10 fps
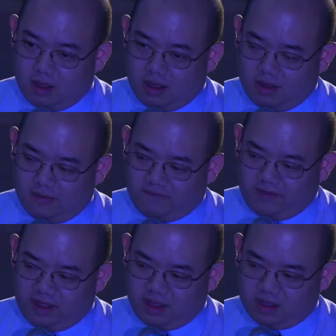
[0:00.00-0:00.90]
of
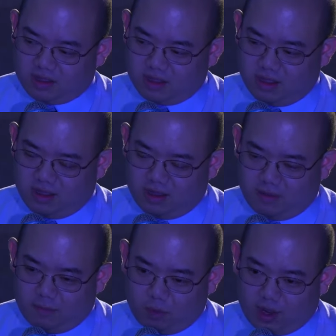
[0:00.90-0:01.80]
his
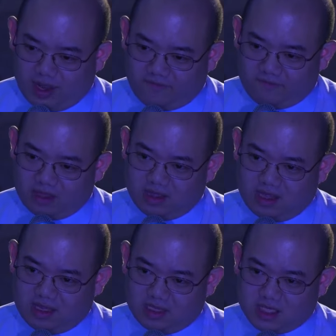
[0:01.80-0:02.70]
um, wife
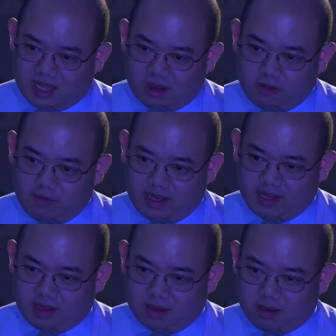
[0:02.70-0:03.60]
Elaine Chao
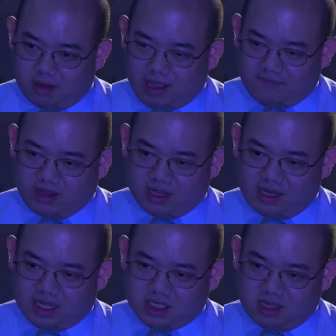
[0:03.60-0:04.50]
being having
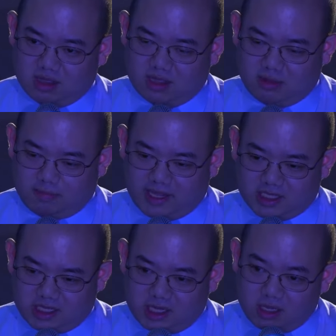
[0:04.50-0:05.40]
connections in
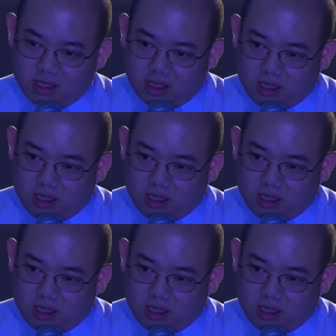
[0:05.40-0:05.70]
Beijing.